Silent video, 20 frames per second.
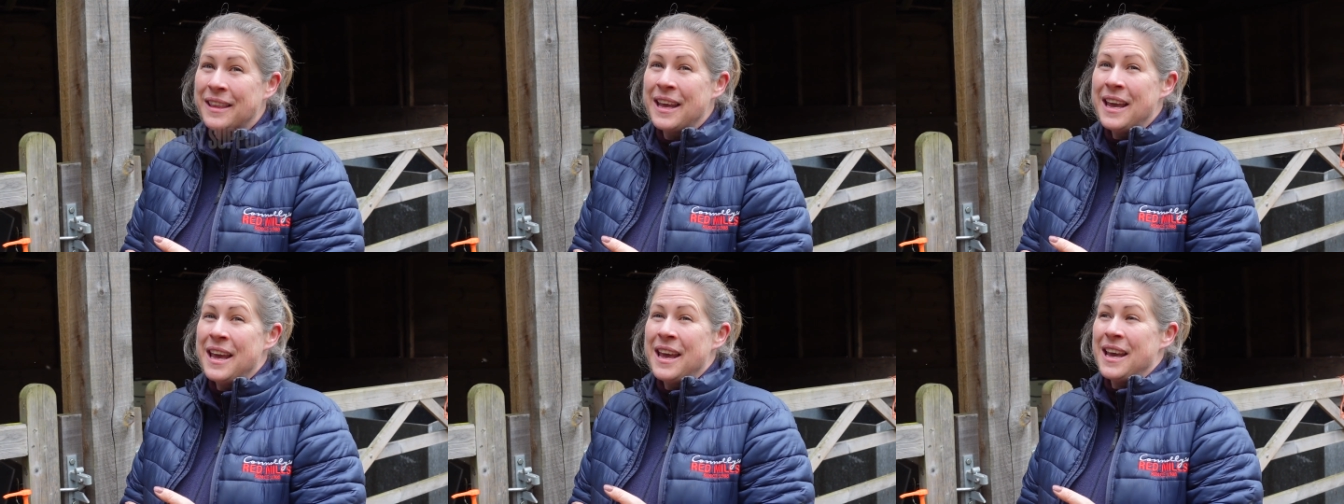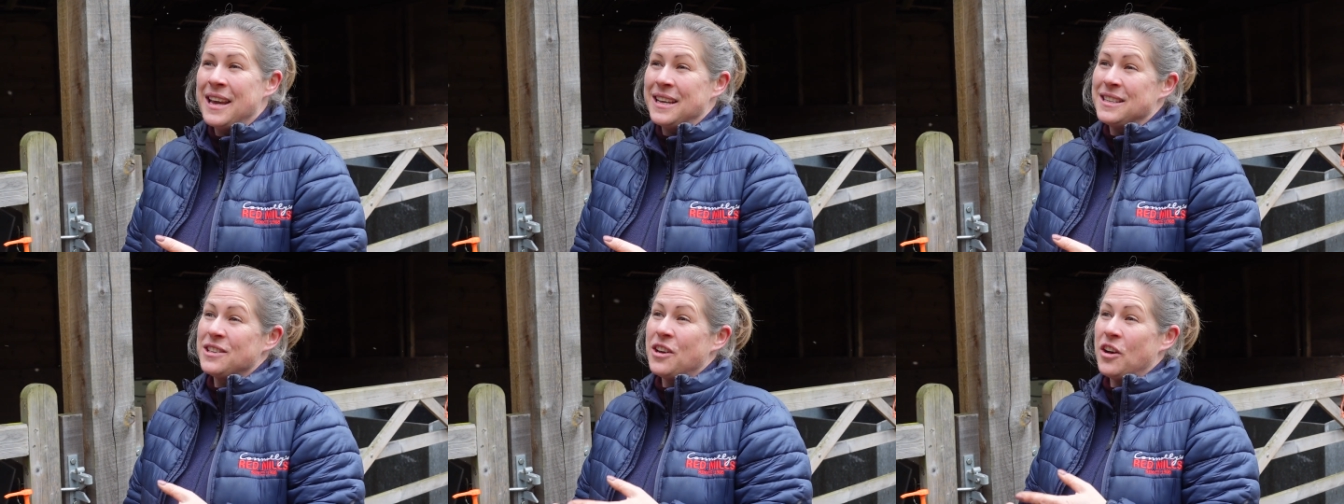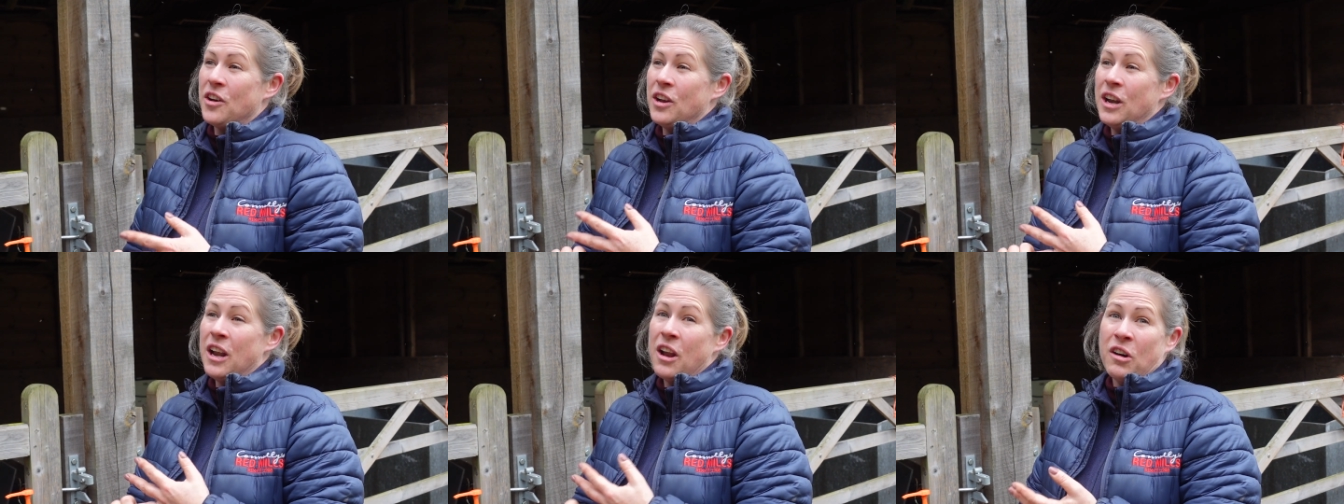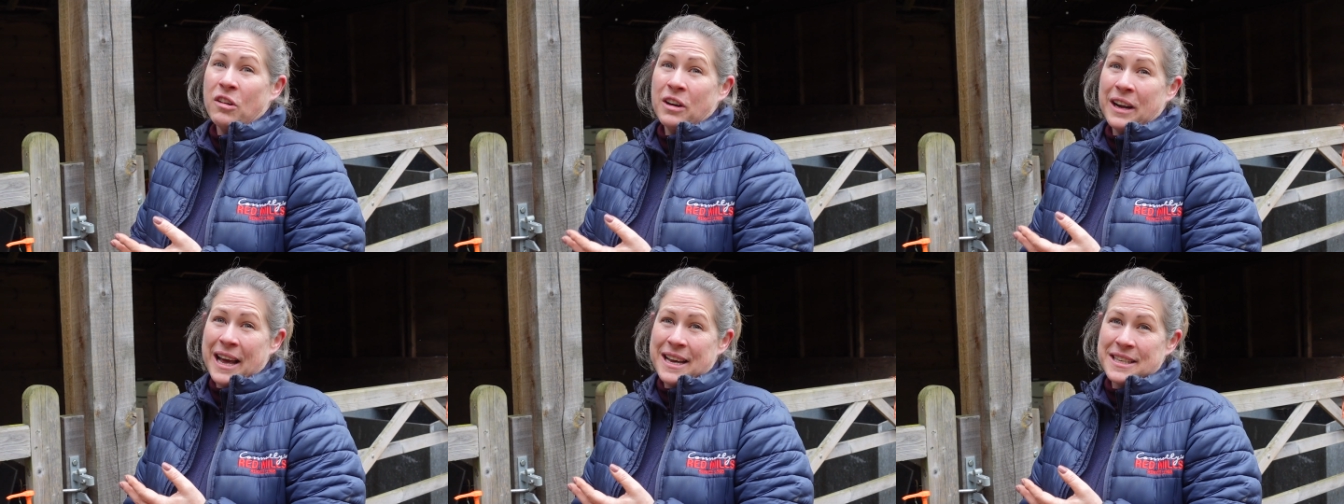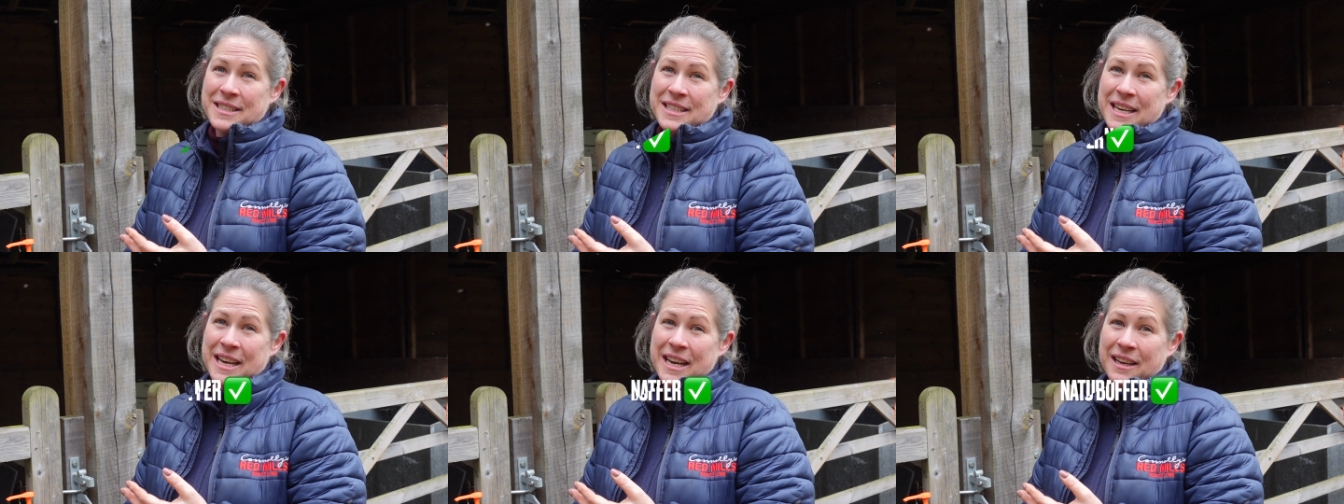It's got a
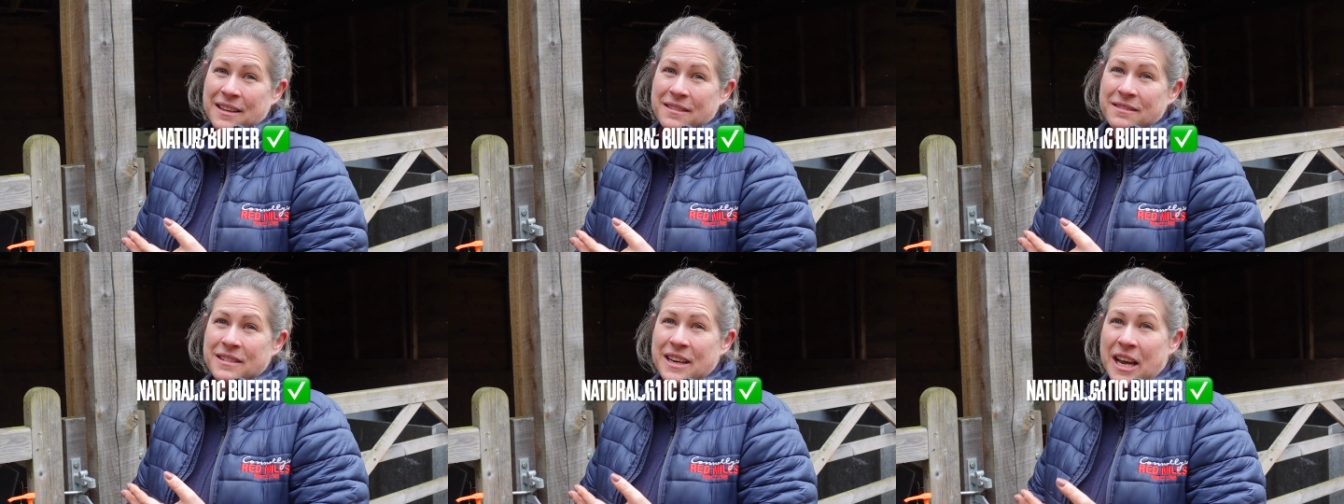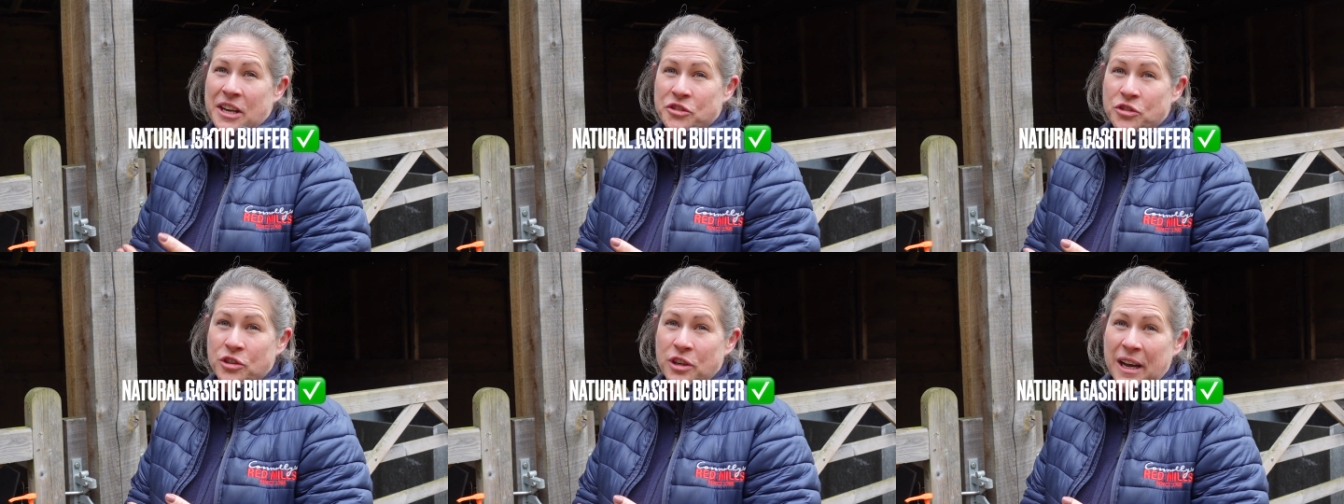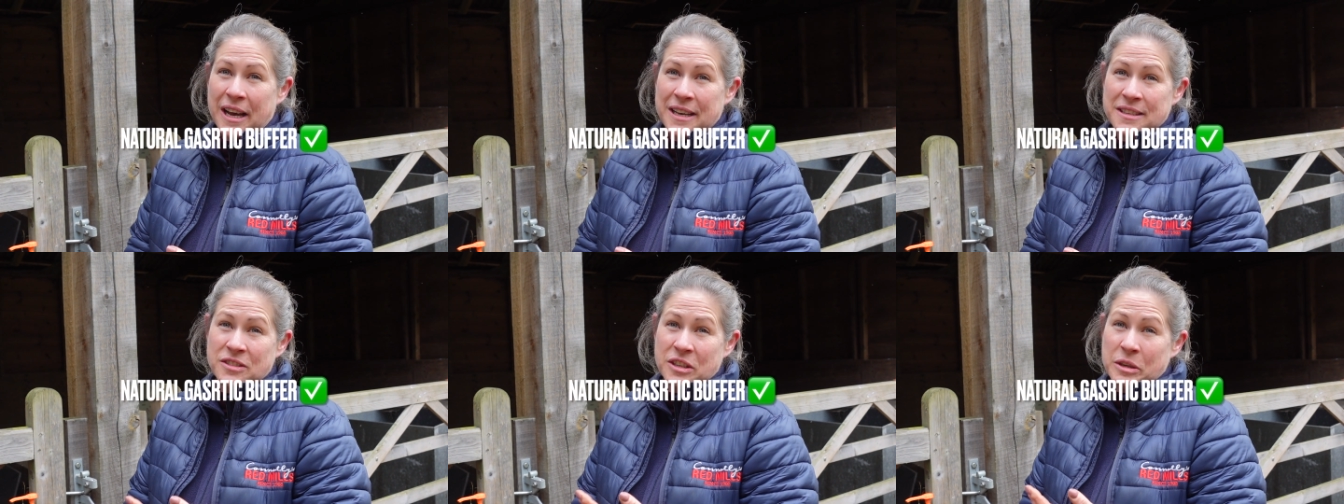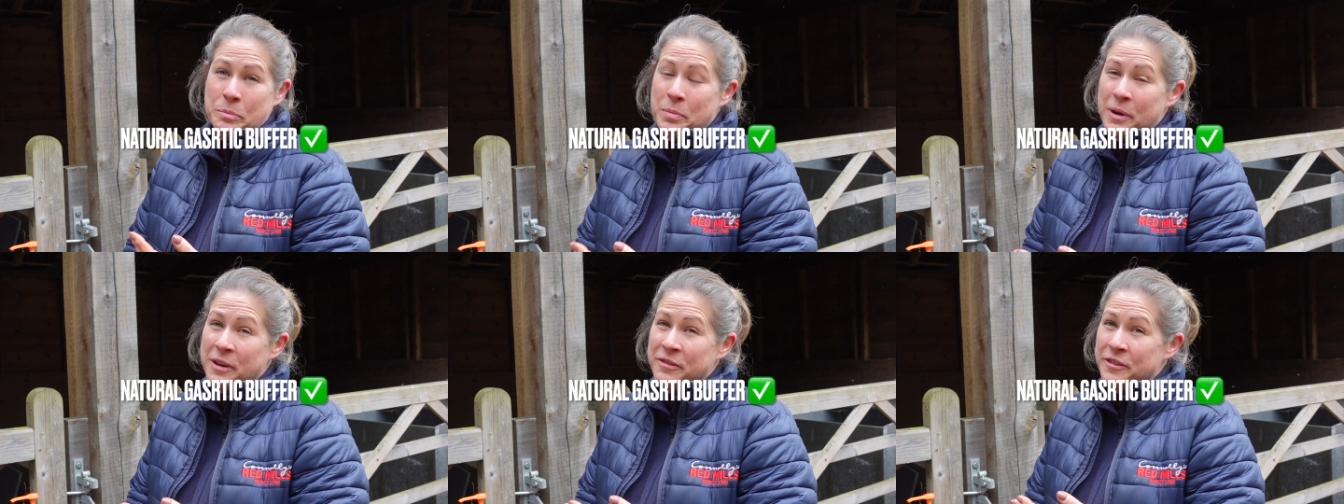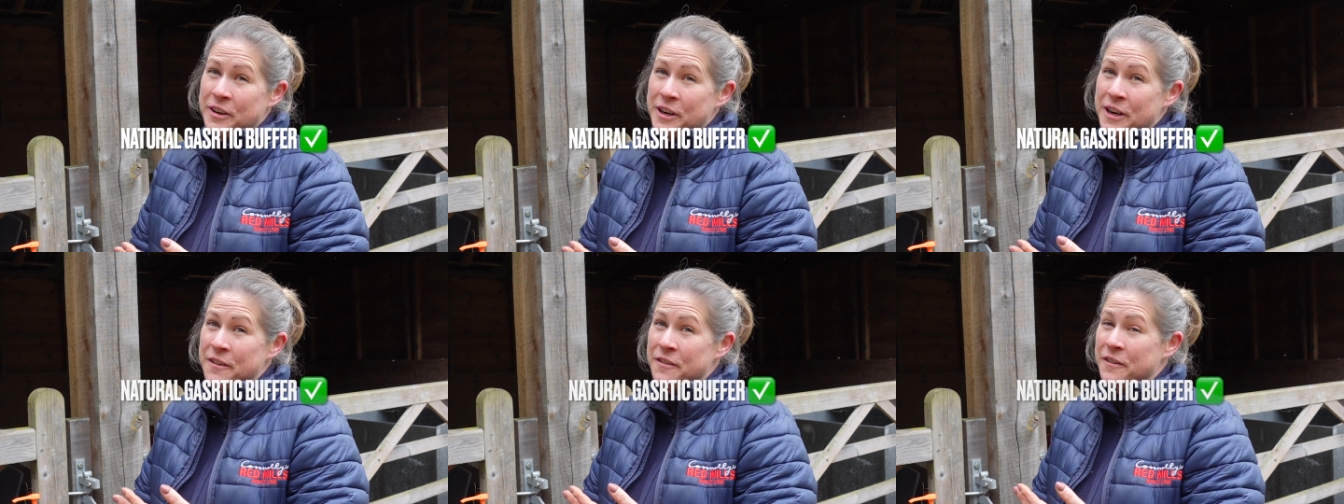long-lasting natural gastric
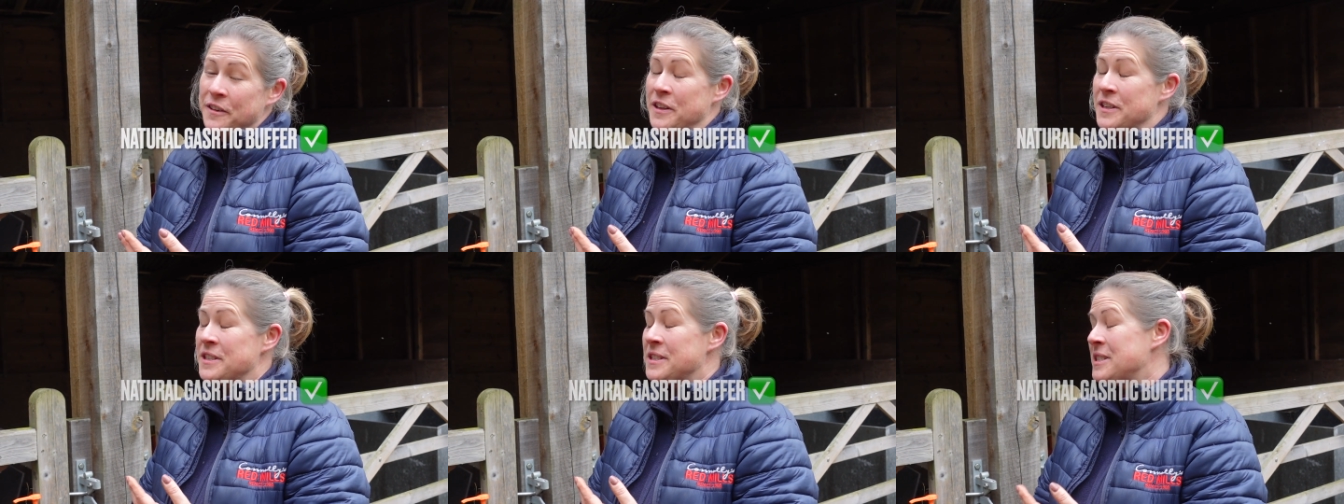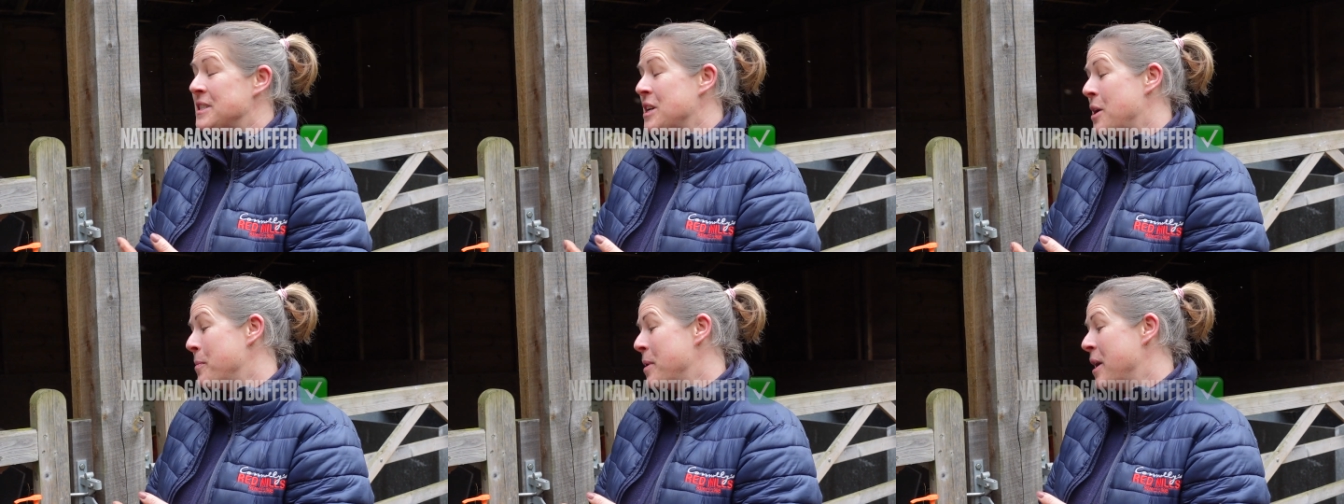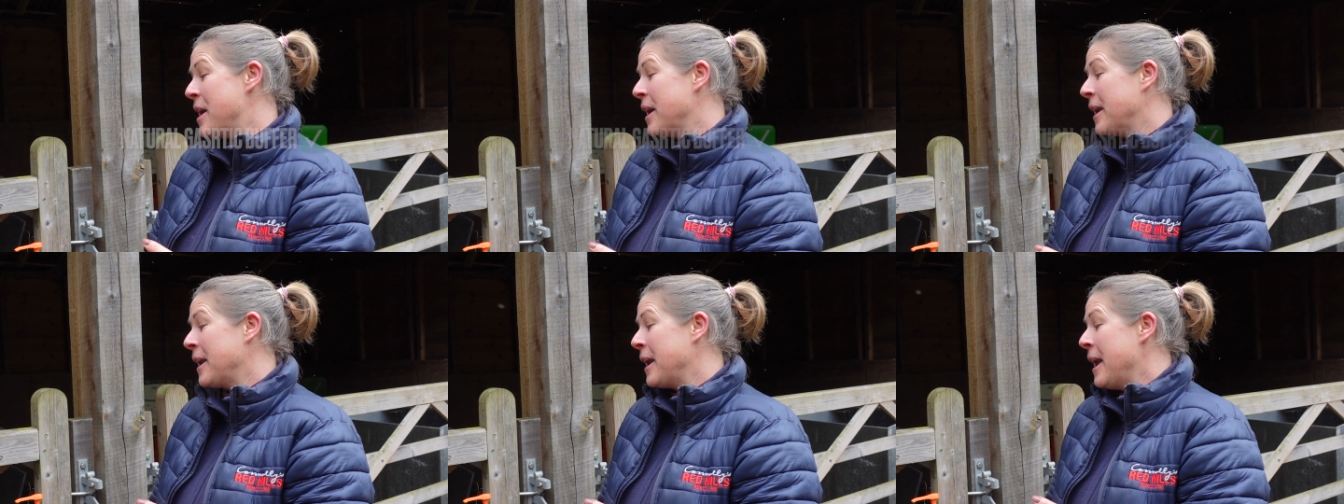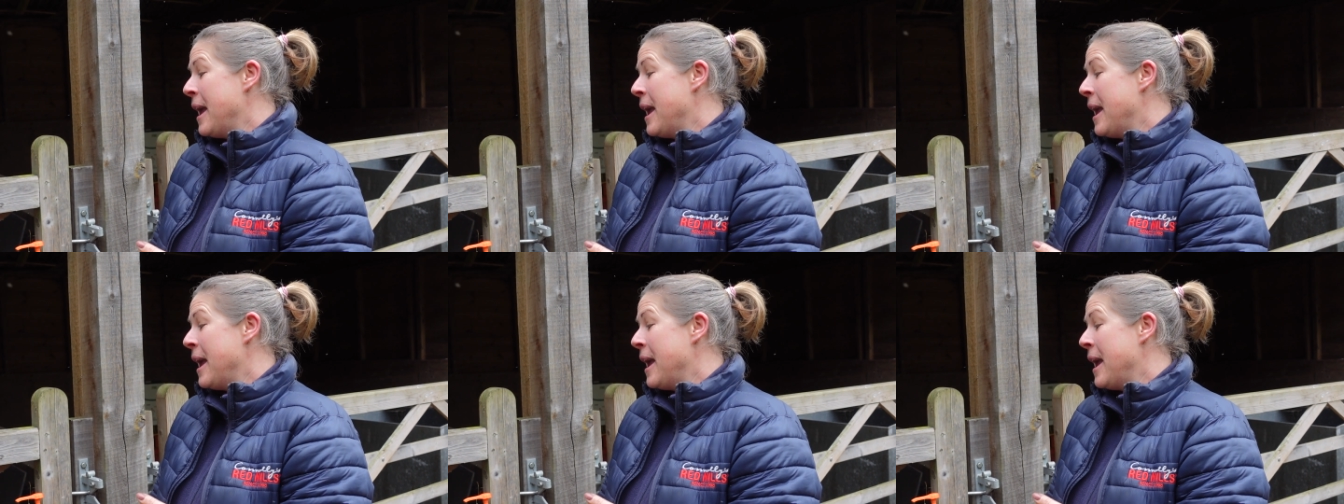buffer for the stomach,